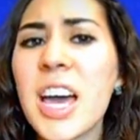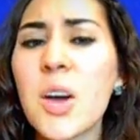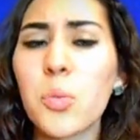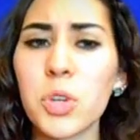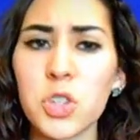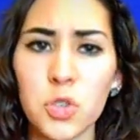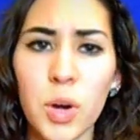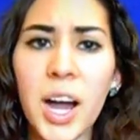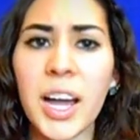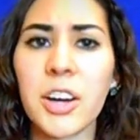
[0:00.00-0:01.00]
would
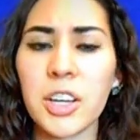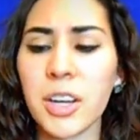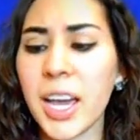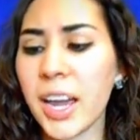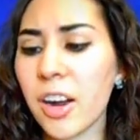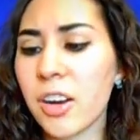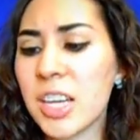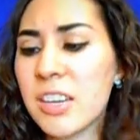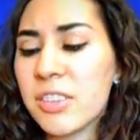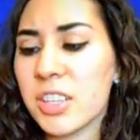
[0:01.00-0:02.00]
dry out your hair,
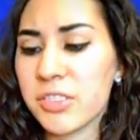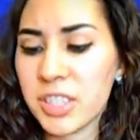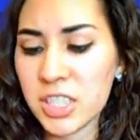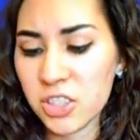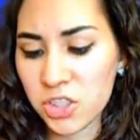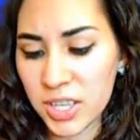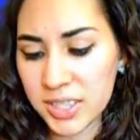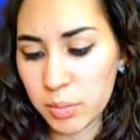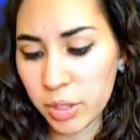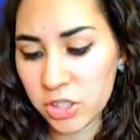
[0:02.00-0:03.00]
even if it is
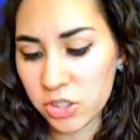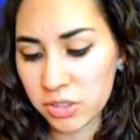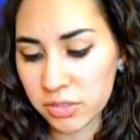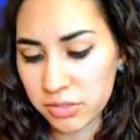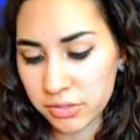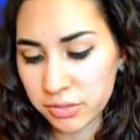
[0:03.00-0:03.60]
just a bunch of